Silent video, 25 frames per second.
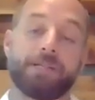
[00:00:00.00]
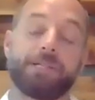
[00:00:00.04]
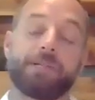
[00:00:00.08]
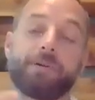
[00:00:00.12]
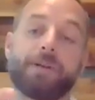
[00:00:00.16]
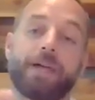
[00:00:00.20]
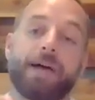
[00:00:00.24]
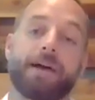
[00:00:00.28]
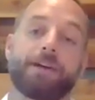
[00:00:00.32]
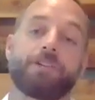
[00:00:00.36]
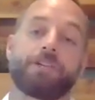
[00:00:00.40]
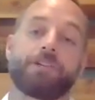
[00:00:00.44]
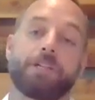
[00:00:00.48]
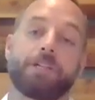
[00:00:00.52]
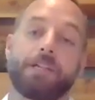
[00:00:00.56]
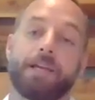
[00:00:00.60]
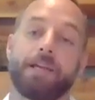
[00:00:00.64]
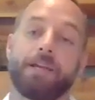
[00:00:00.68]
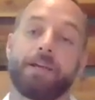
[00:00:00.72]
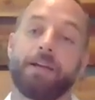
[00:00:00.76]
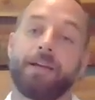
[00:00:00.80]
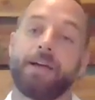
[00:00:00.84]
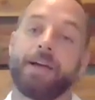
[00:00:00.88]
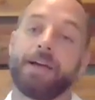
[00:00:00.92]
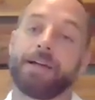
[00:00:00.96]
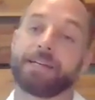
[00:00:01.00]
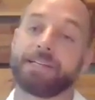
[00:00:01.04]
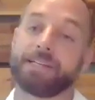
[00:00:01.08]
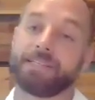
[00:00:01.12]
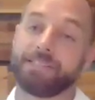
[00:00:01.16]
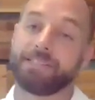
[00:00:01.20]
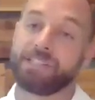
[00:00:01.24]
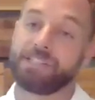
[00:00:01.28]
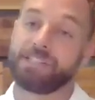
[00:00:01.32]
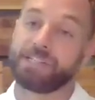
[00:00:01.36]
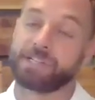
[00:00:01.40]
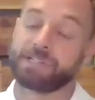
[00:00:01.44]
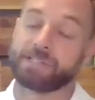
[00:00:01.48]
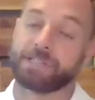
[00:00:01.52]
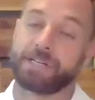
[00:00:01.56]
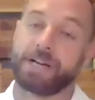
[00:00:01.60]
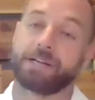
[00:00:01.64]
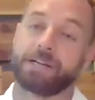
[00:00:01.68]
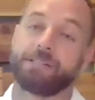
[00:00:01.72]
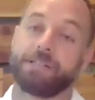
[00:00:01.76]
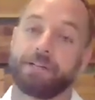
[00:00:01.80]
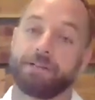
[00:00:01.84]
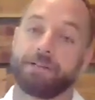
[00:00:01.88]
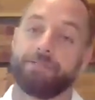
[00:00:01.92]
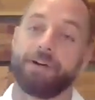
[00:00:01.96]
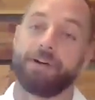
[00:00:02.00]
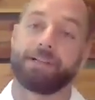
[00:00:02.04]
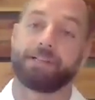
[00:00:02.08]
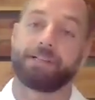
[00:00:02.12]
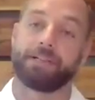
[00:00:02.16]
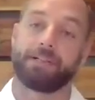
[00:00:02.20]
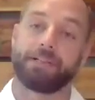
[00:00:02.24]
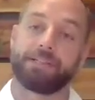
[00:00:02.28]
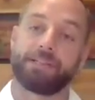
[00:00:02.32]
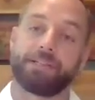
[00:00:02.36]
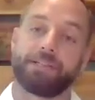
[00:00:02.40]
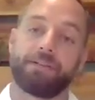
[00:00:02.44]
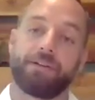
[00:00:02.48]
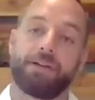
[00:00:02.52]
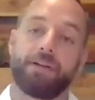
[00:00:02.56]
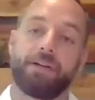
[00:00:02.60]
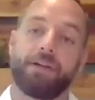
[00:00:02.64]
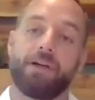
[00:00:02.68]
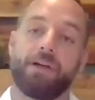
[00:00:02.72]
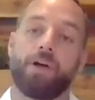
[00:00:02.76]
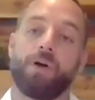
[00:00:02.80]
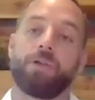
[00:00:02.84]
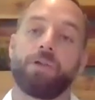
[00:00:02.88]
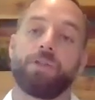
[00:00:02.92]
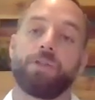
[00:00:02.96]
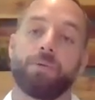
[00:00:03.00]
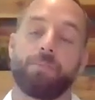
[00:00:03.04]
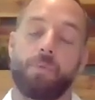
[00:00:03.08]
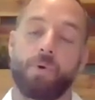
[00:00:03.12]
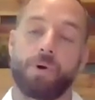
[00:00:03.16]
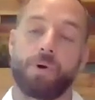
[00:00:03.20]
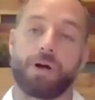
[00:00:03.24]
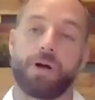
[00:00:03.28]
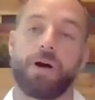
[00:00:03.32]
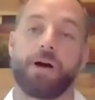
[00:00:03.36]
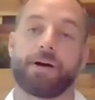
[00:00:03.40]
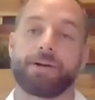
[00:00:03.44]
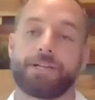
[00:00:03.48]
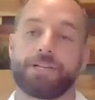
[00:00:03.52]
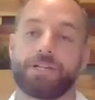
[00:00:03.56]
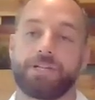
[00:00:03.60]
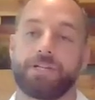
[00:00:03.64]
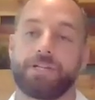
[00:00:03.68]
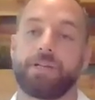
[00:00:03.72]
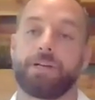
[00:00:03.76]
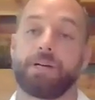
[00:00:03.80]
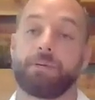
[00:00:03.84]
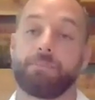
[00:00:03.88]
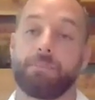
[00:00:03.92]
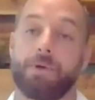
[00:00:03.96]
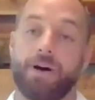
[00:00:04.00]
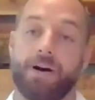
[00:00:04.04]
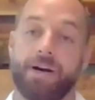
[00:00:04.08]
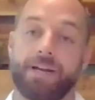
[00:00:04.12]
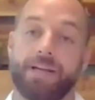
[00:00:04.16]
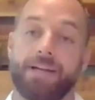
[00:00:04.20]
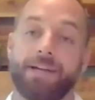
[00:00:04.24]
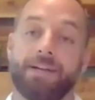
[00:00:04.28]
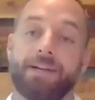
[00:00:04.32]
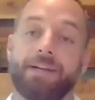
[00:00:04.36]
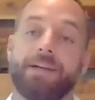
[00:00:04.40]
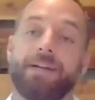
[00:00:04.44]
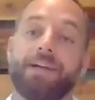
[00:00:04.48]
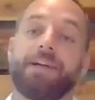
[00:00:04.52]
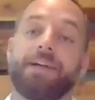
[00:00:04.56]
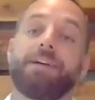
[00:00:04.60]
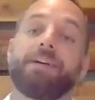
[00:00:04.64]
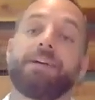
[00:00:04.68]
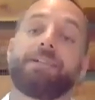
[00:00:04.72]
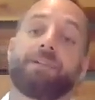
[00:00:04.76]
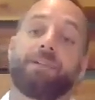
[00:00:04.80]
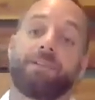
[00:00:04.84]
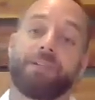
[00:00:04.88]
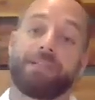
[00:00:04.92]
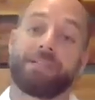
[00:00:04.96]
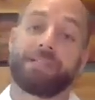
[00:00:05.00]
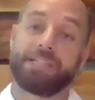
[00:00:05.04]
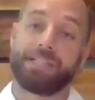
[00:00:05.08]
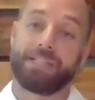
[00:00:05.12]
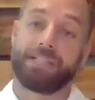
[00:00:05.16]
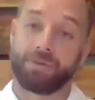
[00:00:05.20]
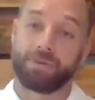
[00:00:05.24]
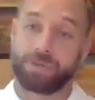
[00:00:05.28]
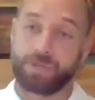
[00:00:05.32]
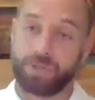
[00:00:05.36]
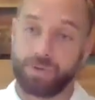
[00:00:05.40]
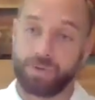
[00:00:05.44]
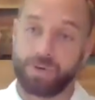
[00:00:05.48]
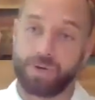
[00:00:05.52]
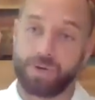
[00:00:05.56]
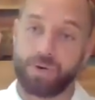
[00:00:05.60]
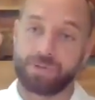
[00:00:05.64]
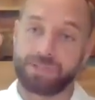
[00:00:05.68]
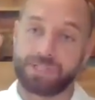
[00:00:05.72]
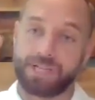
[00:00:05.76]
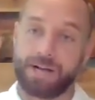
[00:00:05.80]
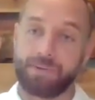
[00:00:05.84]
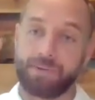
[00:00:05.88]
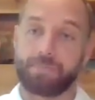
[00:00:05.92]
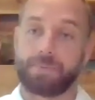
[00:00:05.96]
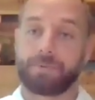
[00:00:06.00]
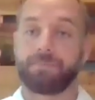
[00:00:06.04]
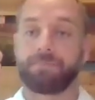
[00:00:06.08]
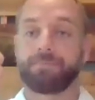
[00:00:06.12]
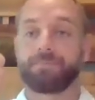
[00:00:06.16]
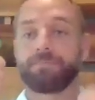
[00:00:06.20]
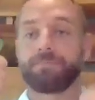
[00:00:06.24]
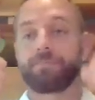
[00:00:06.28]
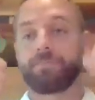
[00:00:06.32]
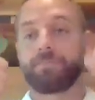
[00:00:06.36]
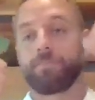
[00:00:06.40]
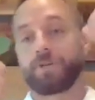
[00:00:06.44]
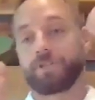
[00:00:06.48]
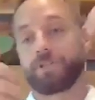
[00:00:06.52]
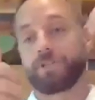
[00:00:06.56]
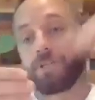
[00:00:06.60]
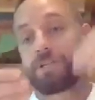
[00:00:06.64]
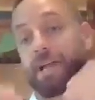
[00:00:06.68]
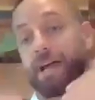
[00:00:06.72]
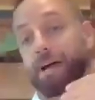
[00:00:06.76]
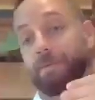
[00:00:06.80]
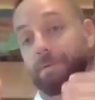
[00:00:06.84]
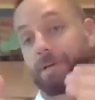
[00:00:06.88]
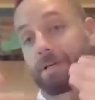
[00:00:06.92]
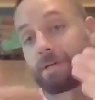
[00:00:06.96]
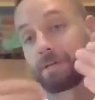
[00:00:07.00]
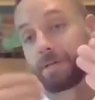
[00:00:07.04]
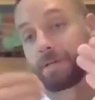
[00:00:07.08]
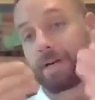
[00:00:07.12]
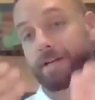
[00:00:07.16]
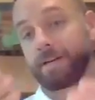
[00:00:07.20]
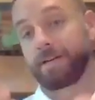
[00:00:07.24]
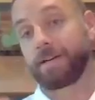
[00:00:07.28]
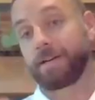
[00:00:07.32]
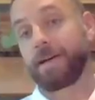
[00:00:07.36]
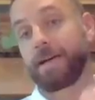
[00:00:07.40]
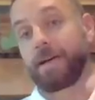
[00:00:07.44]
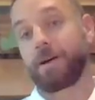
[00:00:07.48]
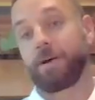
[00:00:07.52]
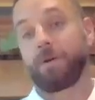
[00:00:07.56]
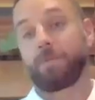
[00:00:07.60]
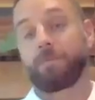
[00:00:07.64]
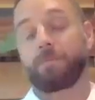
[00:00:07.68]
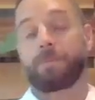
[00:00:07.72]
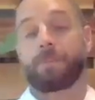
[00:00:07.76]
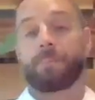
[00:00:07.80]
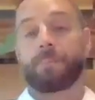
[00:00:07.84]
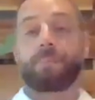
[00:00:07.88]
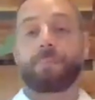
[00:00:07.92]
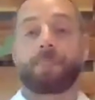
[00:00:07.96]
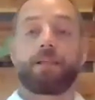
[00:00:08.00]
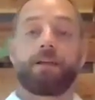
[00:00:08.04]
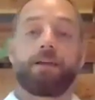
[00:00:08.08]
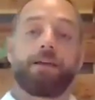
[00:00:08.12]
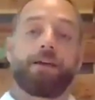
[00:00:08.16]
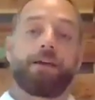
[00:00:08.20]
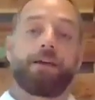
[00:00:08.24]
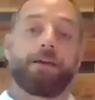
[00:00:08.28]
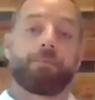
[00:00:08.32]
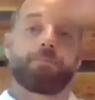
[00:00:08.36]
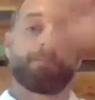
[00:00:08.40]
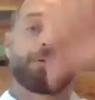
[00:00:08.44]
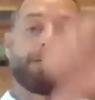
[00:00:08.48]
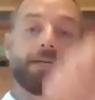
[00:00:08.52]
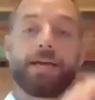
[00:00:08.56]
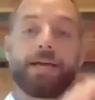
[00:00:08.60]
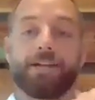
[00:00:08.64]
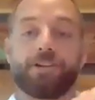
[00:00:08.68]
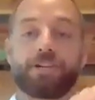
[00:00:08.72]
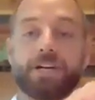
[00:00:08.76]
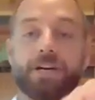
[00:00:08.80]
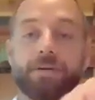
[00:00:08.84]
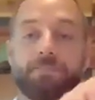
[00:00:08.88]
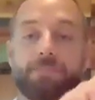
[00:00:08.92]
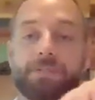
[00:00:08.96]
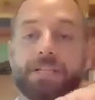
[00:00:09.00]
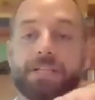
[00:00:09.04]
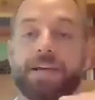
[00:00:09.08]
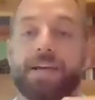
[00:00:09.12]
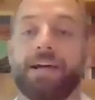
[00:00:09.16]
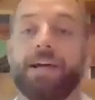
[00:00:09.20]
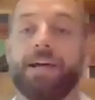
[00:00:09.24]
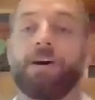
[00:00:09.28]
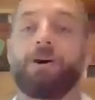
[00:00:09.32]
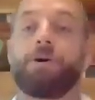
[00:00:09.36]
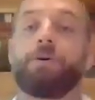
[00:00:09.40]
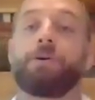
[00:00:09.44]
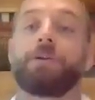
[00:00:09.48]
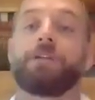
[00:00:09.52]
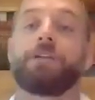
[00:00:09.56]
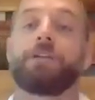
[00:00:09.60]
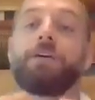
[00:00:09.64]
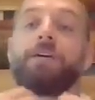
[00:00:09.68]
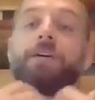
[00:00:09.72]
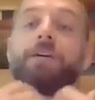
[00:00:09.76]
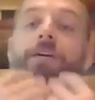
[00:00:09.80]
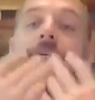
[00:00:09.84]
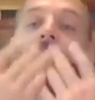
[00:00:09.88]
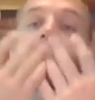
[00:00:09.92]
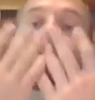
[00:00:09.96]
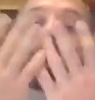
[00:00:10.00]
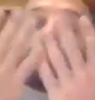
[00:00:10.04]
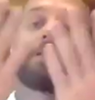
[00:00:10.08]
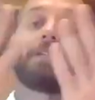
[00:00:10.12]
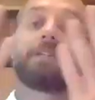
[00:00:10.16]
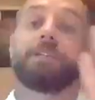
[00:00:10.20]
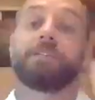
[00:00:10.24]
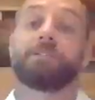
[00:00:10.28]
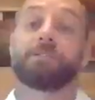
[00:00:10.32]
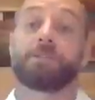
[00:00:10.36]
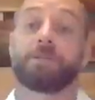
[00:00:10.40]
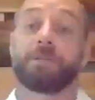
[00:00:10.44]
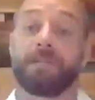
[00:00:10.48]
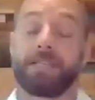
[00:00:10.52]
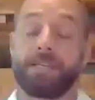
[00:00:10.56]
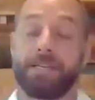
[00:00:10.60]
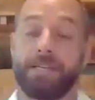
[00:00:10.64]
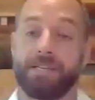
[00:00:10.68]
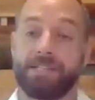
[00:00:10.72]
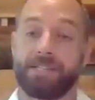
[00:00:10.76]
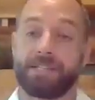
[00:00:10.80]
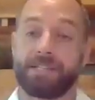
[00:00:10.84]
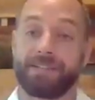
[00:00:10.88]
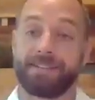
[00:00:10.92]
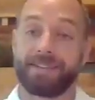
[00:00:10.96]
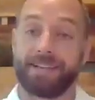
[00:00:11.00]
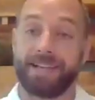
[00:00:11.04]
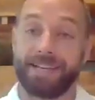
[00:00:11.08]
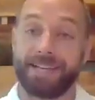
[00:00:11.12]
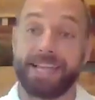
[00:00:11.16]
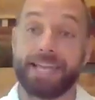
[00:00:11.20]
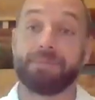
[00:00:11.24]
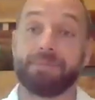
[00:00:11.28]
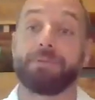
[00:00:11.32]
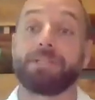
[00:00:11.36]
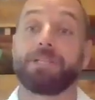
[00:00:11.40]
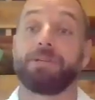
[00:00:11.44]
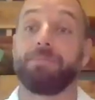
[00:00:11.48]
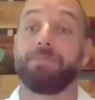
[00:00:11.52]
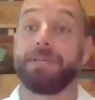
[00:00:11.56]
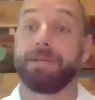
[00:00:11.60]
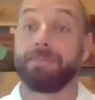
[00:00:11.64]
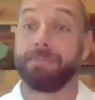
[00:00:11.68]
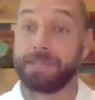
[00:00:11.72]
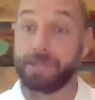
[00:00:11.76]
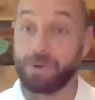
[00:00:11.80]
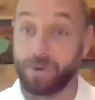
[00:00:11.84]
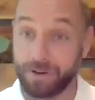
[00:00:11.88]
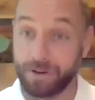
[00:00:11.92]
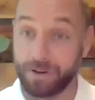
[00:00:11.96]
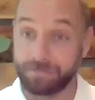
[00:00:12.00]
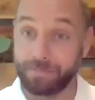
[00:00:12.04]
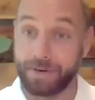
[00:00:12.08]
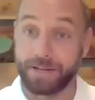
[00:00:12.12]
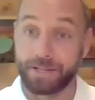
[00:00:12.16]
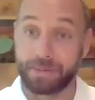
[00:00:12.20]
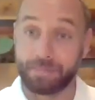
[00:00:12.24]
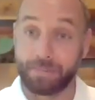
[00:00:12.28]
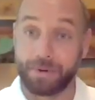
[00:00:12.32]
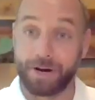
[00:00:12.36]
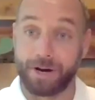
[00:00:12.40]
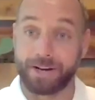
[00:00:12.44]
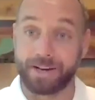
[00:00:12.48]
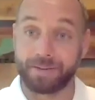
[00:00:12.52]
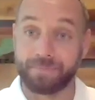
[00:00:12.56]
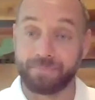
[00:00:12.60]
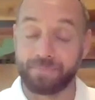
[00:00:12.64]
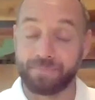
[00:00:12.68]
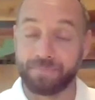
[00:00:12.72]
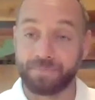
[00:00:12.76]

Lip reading: So it actually constricts our vessels. The more oxygen in our body, so the CO2 goes up, which is happening right now. pH comes down and oxygen is released and able to be absorbed by the body.